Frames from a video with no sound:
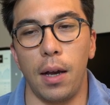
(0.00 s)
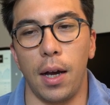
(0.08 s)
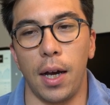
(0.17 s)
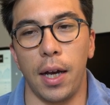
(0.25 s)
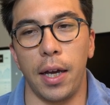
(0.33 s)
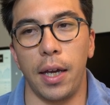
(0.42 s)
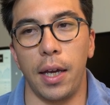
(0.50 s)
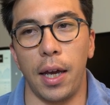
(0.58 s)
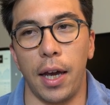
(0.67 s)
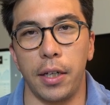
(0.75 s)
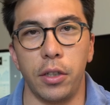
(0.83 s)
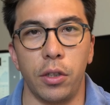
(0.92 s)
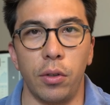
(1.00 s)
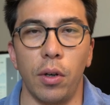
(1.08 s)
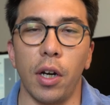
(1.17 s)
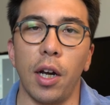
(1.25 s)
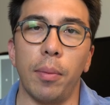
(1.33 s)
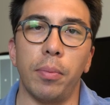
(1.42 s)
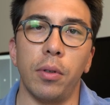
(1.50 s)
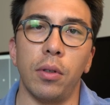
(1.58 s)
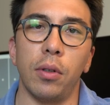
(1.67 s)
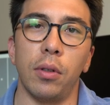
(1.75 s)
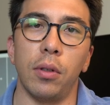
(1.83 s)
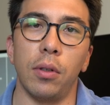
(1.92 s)
i had to do a
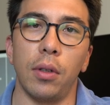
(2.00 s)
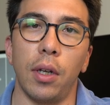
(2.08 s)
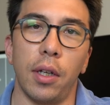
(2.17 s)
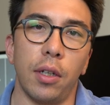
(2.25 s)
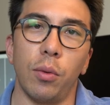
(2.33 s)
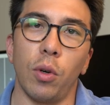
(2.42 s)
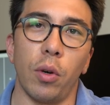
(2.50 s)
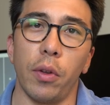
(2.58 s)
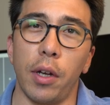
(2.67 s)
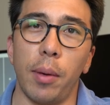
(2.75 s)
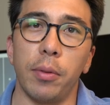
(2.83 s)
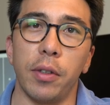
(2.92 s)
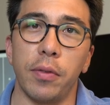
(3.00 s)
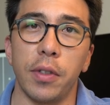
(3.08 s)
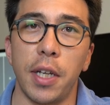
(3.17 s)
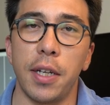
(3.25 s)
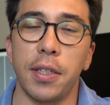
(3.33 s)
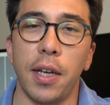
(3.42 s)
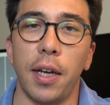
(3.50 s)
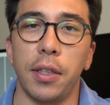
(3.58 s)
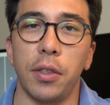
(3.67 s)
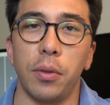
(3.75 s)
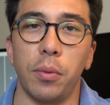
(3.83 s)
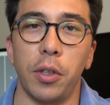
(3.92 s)
couple i had to work with a couple different data
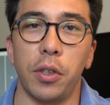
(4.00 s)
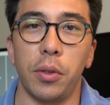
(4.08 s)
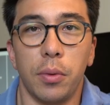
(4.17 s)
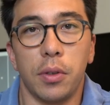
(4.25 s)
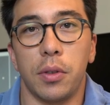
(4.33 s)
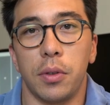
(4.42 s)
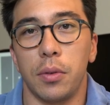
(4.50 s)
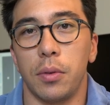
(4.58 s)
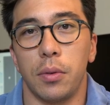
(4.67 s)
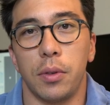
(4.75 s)
sets which was